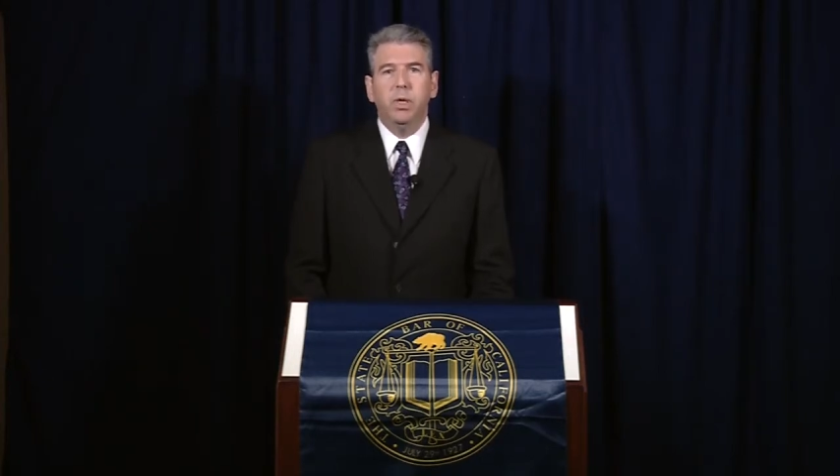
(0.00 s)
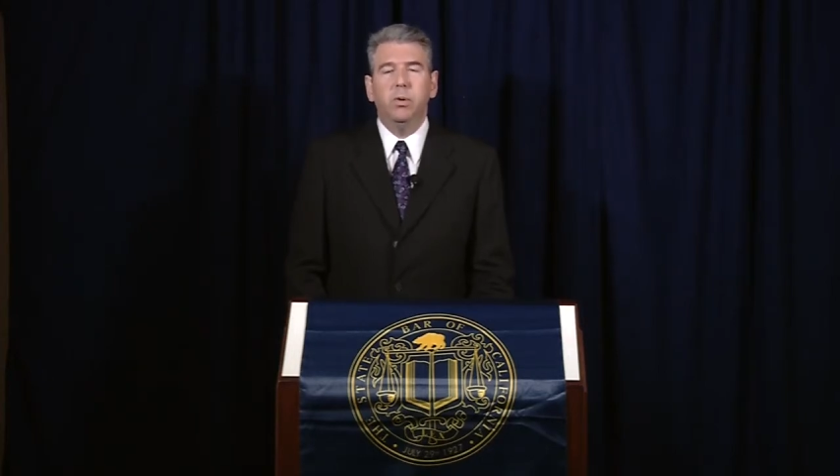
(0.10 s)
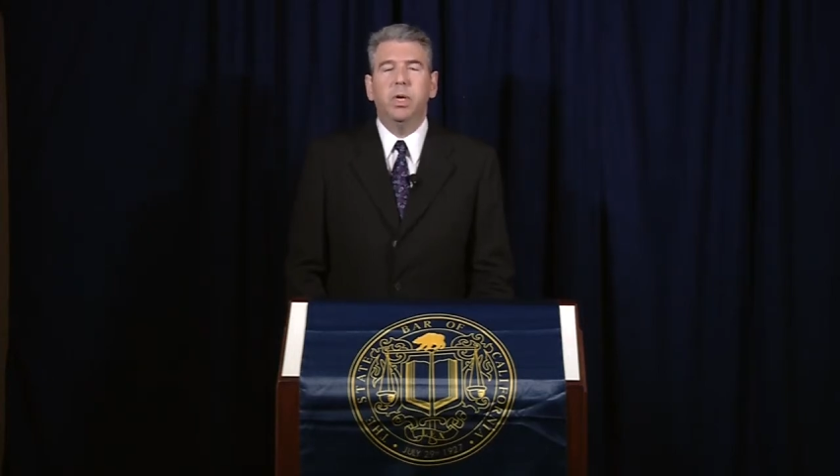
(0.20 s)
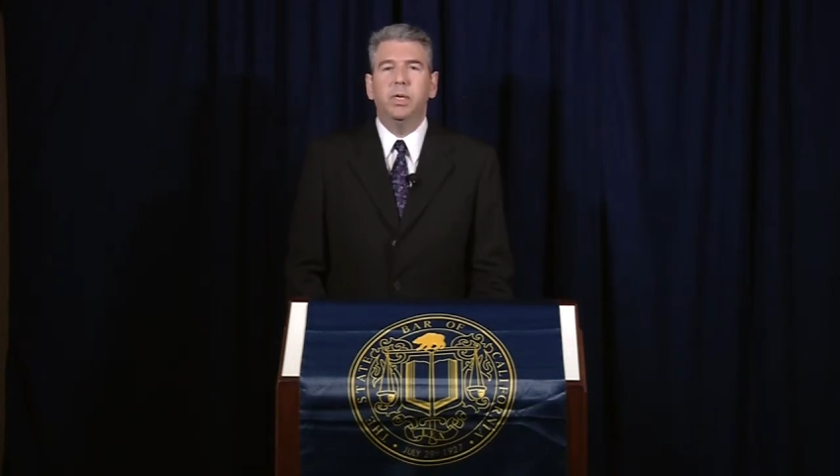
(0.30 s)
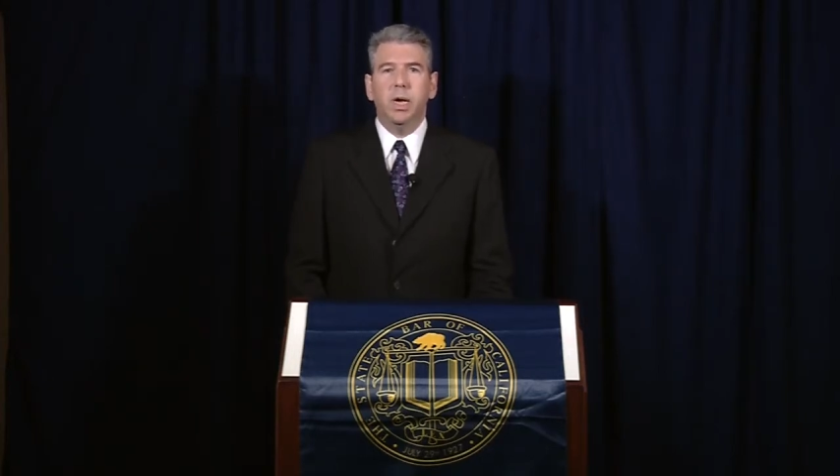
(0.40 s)

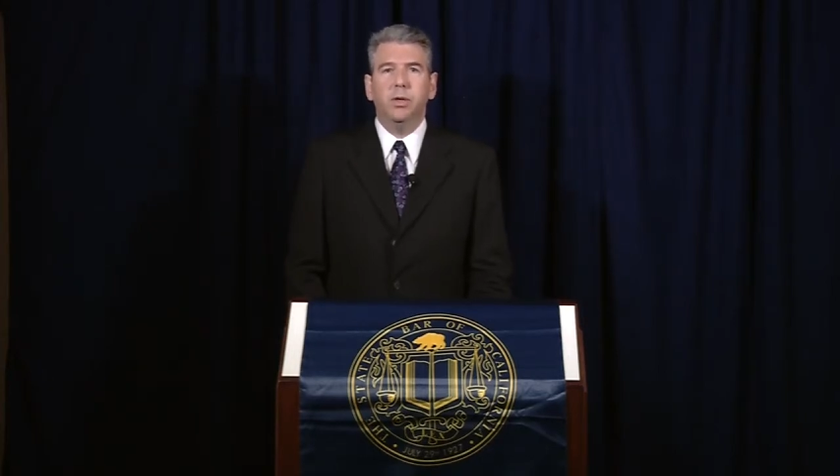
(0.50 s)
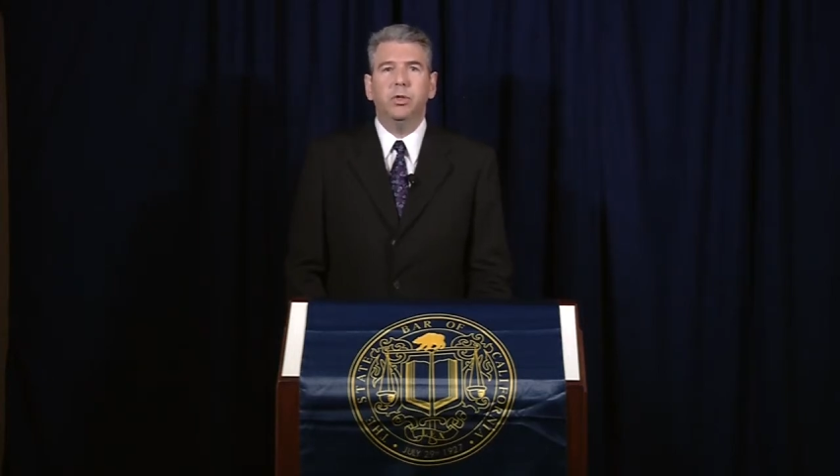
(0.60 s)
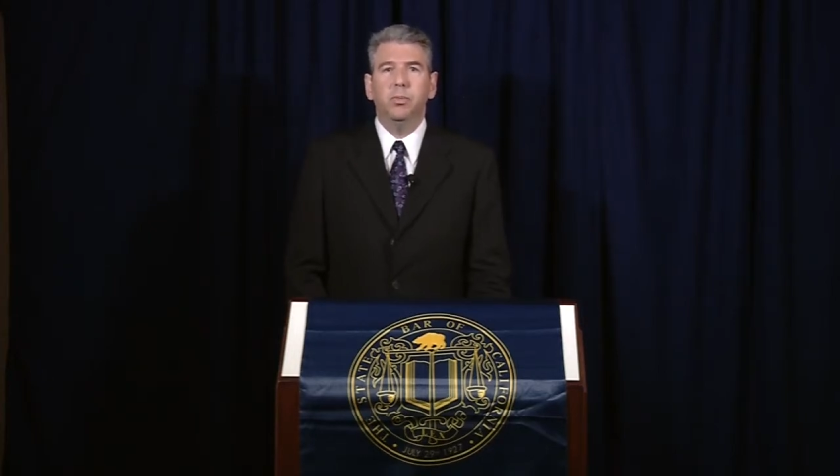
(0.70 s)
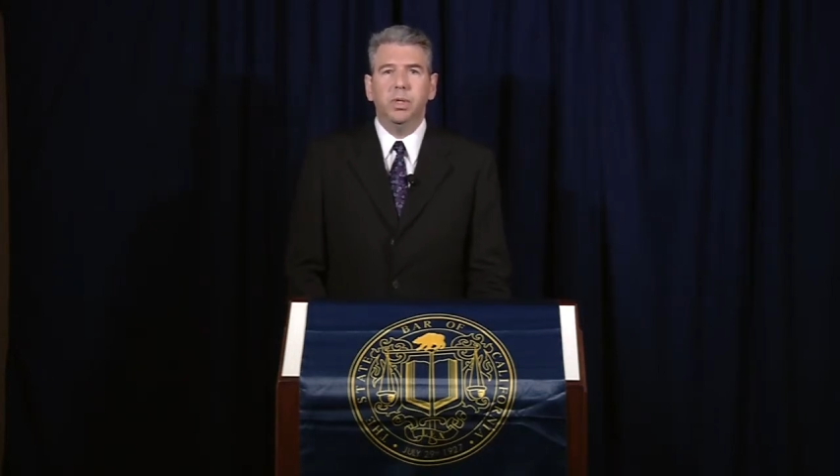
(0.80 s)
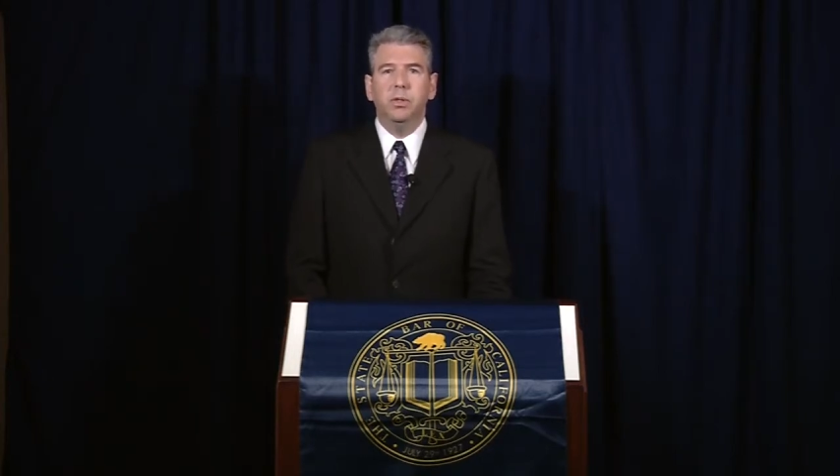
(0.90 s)
You
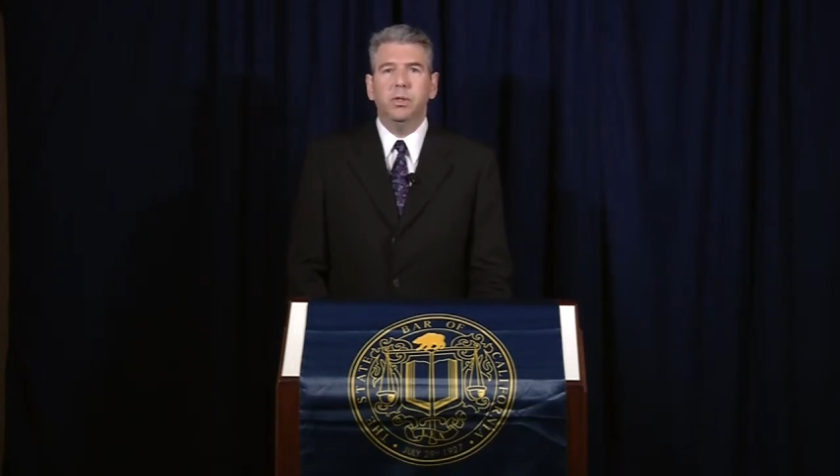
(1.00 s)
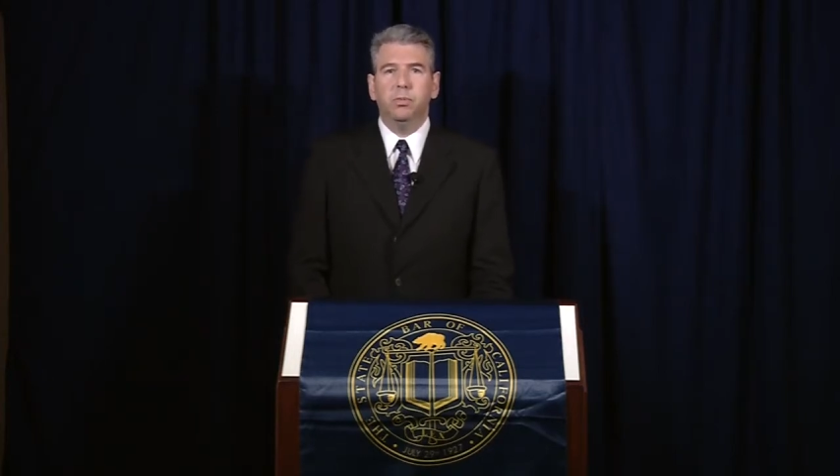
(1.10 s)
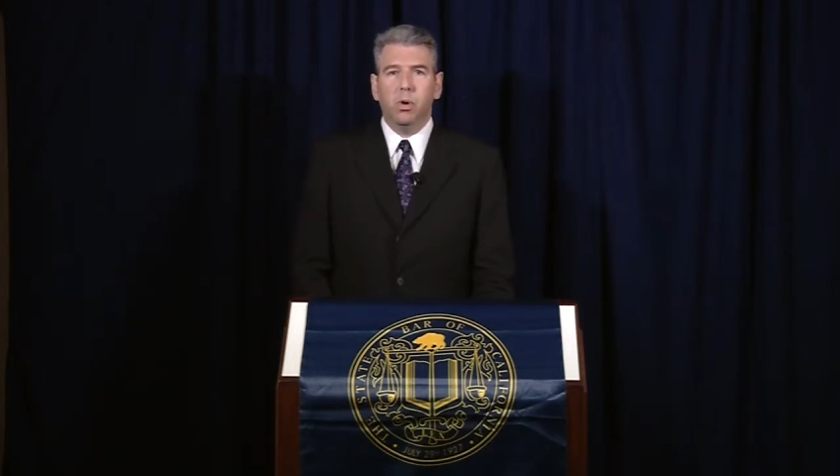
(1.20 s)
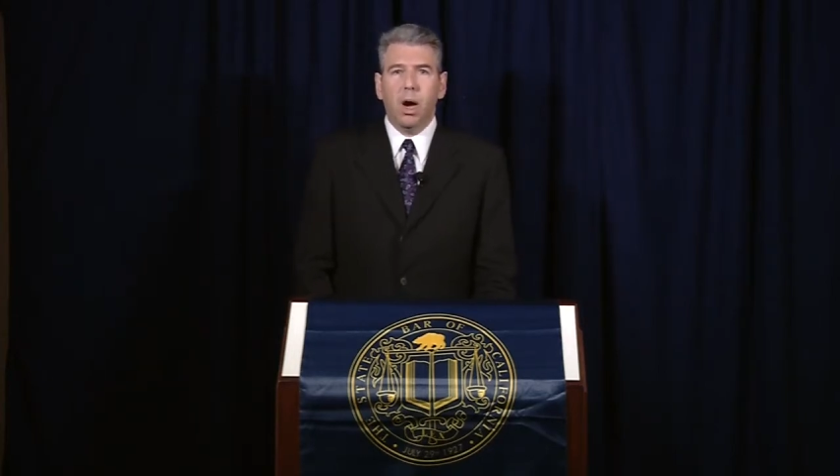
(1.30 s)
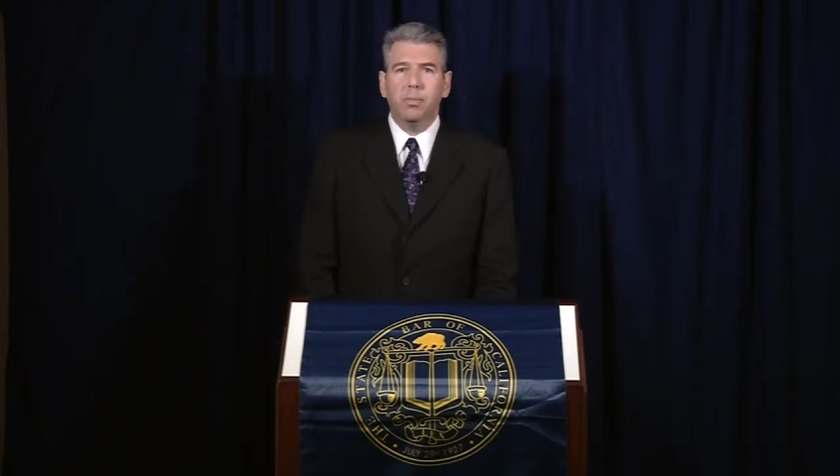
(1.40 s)
conduct your business
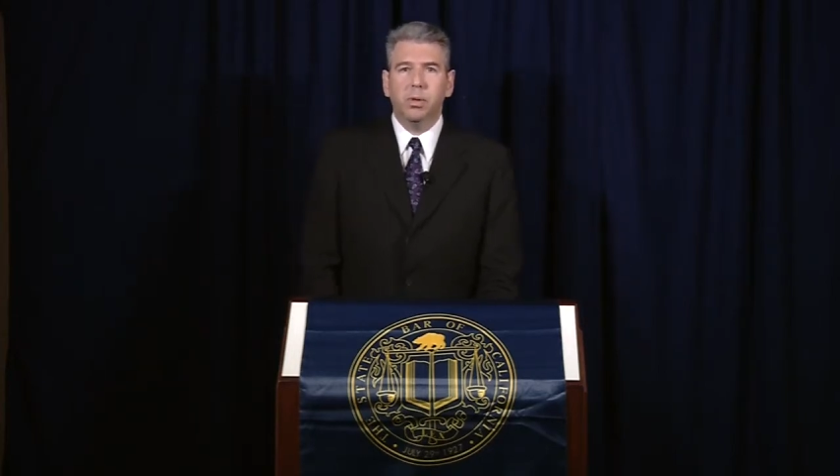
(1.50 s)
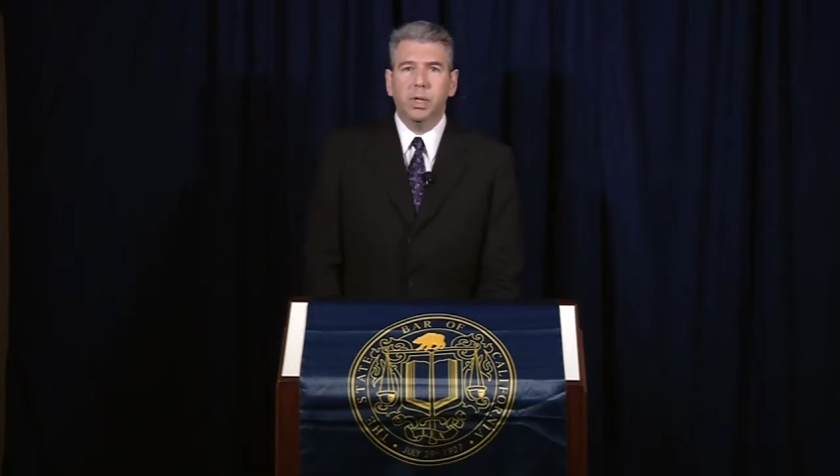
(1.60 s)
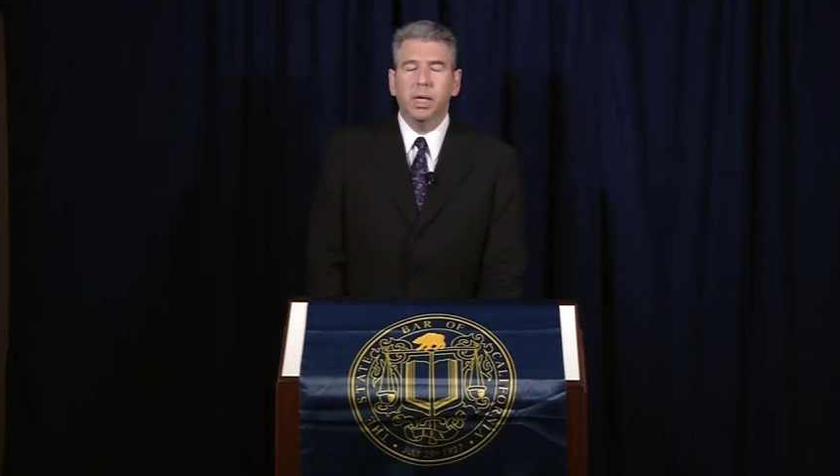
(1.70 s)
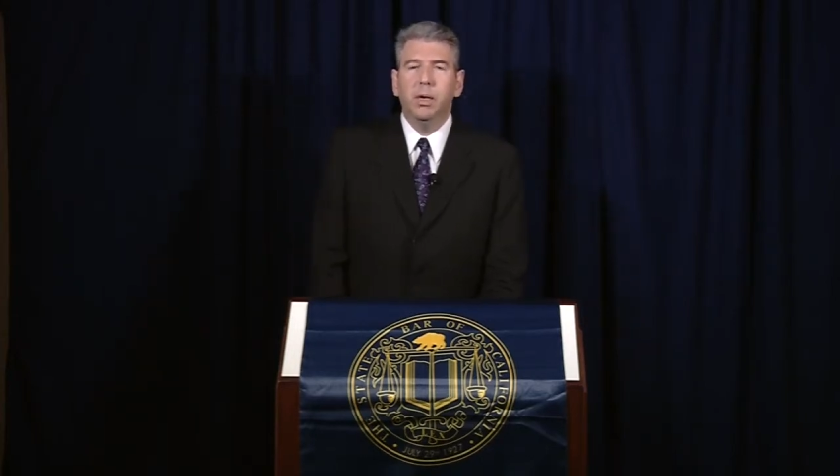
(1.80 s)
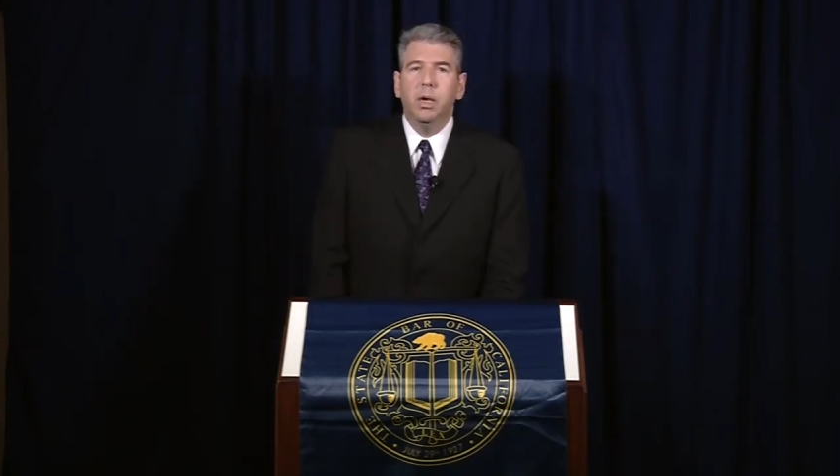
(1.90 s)

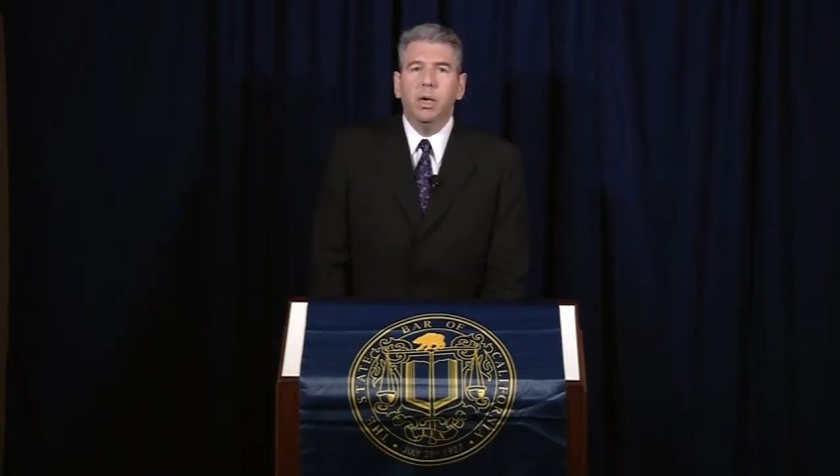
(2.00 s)
properly.